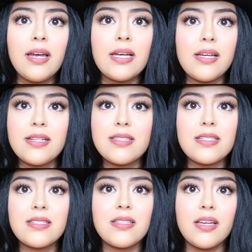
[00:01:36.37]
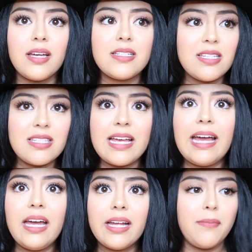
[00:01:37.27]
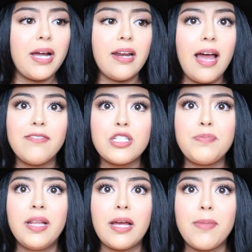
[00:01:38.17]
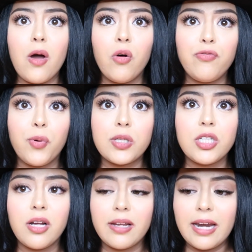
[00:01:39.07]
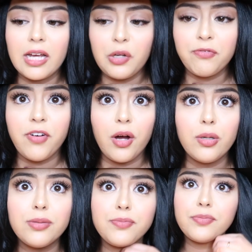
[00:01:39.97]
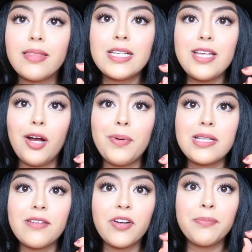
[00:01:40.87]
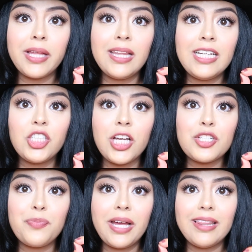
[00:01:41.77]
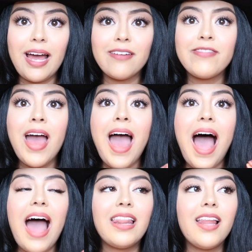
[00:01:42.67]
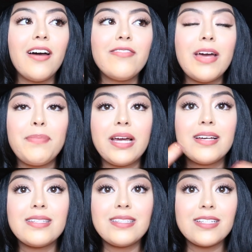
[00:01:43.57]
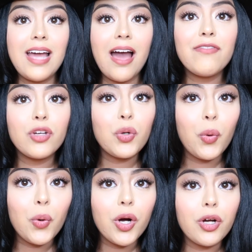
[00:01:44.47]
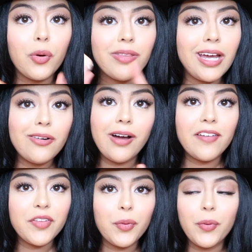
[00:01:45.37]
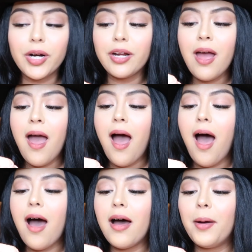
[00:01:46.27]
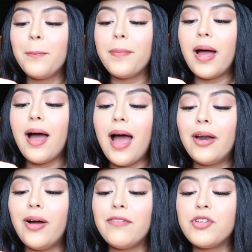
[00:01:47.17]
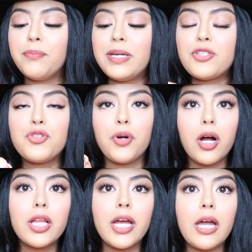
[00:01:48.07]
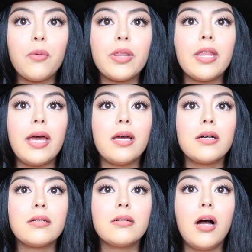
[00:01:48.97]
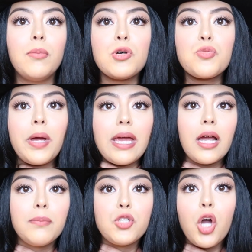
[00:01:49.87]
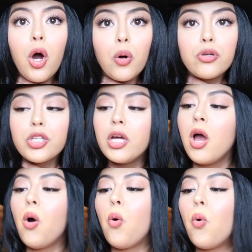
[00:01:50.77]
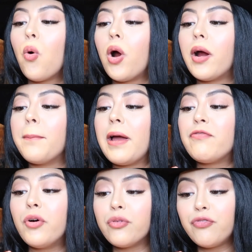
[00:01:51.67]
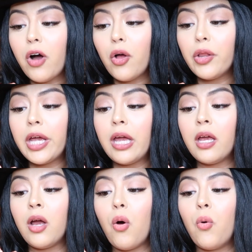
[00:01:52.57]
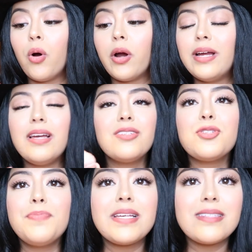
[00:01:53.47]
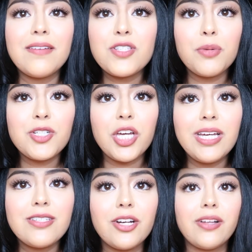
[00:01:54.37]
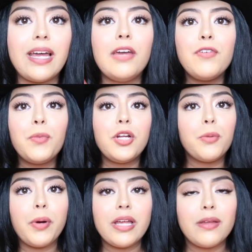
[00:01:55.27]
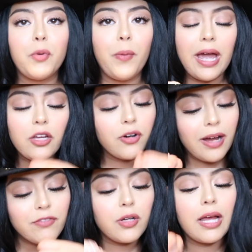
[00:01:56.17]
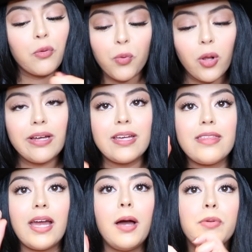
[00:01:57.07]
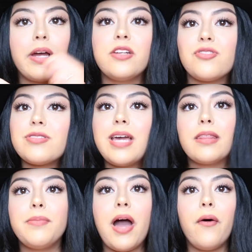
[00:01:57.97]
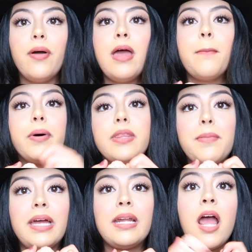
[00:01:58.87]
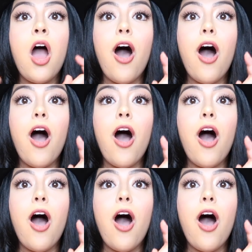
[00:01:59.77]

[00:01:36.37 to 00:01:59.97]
Is this it? Am I gonna have to spend like my whole fortune on getting a new phone? These AirPods have completely changed my life. I love that because it doesn't have the cord, or they don't have the cord. I don't have to be struggling with like almost waking up choked or my phone falling, or it just makes life so much easier. Like even when you're putting them away, you don't have to like roll anything up. You kind of just take them out, put them in.